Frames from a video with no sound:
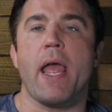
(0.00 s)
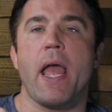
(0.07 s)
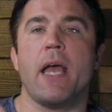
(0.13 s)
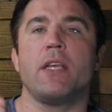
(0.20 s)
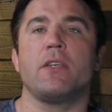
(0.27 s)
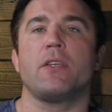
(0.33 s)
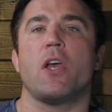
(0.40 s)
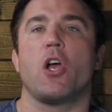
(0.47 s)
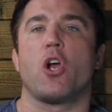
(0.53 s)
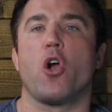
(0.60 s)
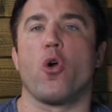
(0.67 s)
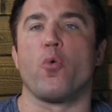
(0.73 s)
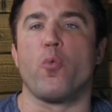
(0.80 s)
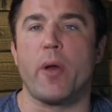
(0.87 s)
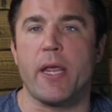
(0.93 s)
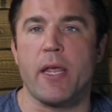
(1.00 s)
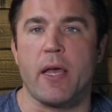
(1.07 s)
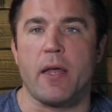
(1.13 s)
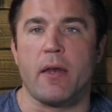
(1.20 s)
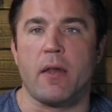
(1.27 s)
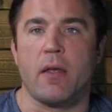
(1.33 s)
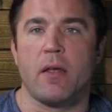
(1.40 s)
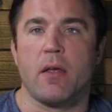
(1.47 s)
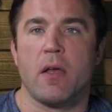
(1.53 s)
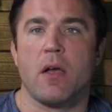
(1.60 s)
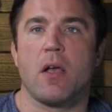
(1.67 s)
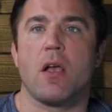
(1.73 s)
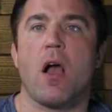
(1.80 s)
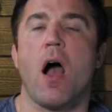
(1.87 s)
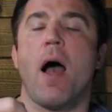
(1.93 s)
has Korean
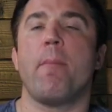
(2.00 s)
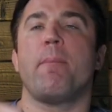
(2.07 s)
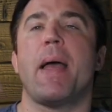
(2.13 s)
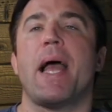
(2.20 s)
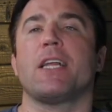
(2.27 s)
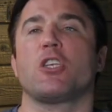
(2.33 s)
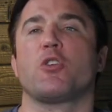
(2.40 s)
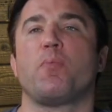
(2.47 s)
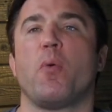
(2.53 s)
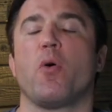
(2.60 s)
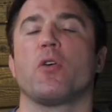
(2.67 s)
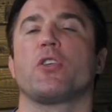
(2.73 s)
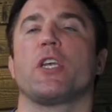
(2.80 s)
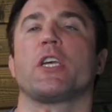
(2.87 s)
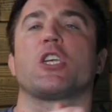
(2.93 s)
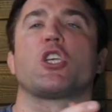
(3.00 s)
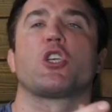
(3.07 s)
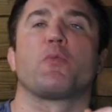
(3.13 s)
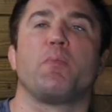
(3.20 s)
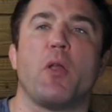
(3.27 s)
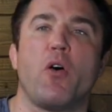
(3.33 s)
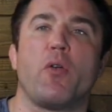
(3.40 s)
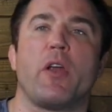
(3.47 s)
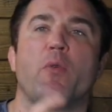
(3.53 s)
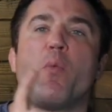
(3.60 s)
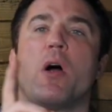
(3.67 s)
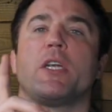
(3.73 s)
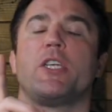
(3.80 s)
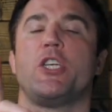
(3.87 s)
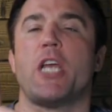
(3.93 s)
combat sports exploded
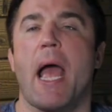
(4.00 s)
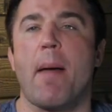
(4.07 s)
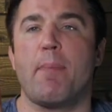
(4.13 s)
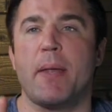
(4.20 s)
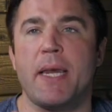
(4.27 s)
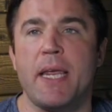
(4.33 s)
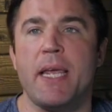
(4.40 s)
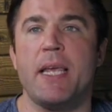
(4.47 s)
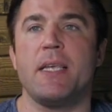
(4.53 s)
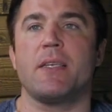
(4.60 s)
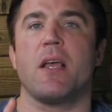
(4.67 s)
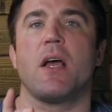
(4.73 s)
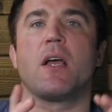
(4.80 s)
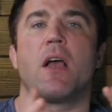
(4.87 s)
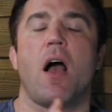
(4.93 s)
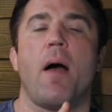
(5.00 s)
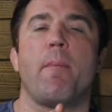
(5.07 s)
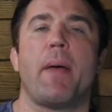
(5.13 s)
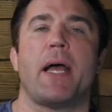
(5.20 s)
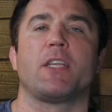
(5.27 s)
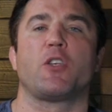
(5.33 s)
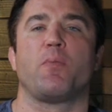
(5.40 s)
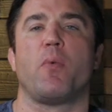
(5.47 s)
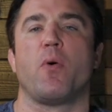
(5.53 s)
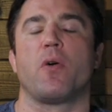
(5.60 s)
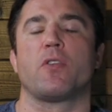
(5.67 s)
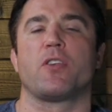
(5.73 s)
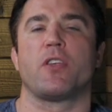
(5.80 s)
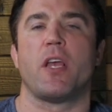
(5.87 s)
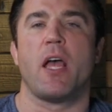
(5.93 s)
while Japanese combat
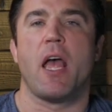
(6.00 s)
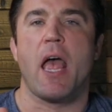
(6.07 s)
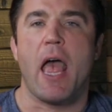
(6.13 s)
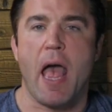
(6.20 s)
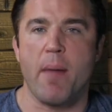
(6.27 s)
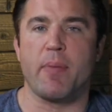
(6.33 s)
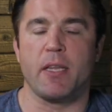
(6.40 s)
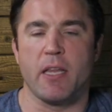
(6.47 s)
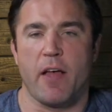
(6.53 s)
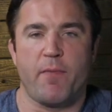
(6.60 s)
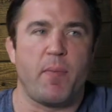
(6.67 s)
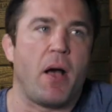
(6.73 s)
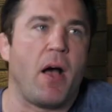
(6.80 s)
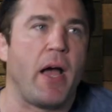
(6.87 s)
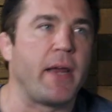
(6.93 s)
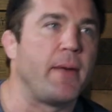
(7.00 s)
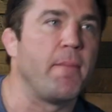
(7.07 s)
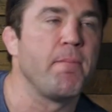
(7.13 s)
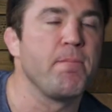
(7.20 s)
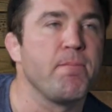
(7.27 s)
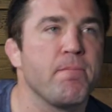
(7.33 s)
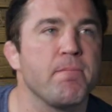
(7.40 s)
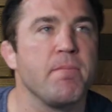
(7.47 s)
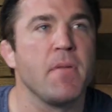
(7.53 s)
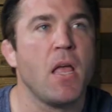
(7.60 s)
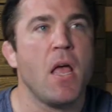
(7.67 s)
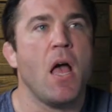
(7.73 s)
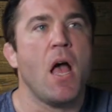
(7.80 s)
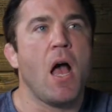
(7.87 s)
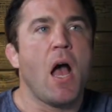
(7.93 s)
sports have been left behind?
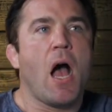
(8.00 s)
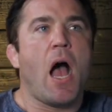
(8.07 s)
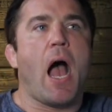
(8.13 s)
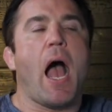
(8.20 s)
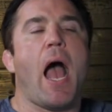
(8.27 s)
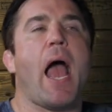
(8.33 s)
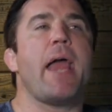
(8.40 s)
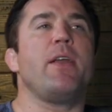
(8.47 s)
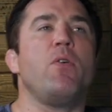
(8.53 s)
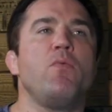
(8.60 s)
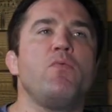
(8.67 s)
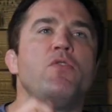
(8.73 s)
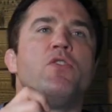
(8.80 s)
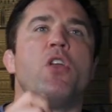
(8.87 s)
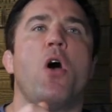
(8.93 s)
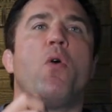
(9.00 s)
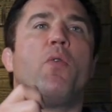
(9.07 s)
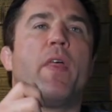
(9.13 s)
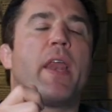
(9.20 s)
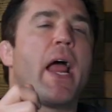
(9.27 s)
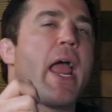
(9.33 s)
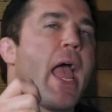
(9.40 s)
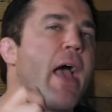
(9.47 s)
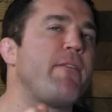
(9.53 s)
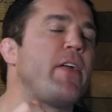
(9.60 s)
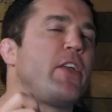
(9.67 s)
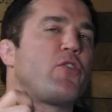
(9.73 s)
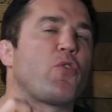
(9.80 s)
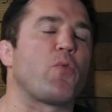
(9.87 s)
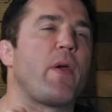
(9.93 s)
I don't know that I have
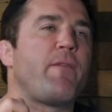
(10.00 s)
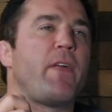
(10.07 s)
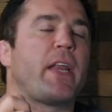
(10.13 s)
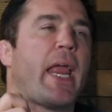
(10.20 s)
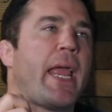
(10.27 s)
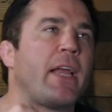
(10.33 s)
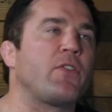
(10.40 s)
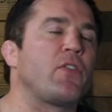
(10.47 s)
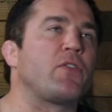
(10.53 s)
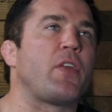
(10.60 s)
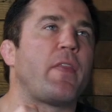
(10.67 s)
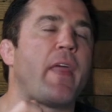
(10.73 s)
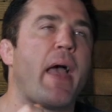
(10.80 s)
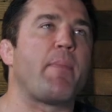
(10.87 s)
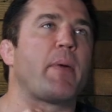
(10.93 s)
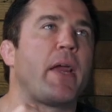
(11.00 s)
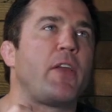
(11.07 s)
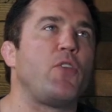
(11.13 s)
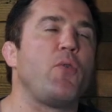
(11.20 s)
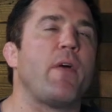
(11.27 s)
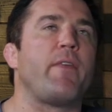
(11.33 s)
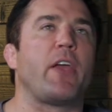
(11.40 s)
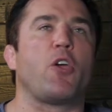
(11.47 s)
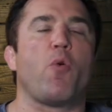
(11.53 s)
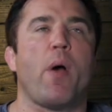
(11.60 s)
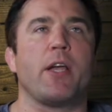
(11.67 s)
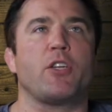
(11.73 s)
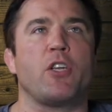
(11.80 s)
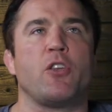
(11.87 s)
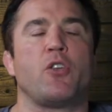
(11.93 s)
a terrific answer to that, but I do have a
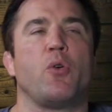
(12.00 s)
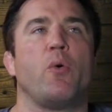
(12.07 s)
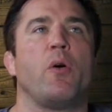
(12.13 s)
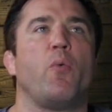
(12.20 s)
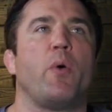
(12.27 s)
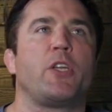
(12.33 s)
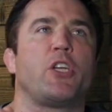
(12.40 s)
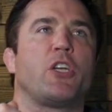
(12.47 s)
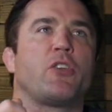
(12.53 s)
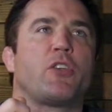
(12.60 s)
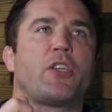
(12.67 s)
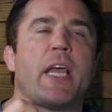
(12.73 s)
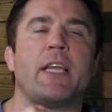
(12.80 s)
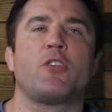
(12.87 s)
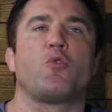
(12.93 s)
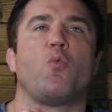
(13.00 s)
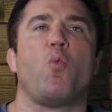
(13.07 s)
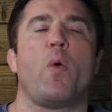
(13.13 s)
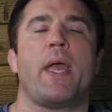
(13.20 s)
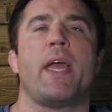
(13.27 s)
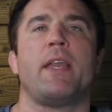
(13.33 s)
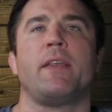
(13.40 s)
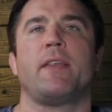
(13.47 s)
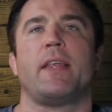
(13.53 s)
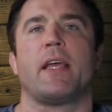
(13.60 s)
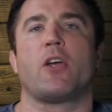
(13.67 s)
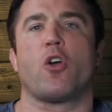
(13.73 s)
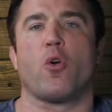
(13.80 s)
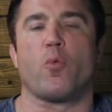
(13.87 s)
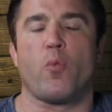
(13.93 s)
question to it, which is, since when
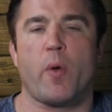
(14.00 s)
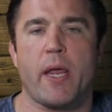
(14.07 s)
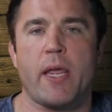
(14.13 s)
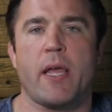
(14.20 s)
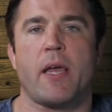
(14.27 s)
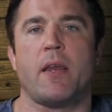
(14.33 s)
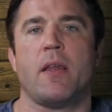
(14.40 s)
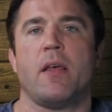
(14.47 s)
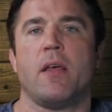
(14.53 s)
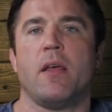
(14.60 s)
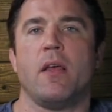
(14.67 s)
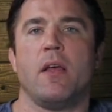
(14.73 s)
did Korean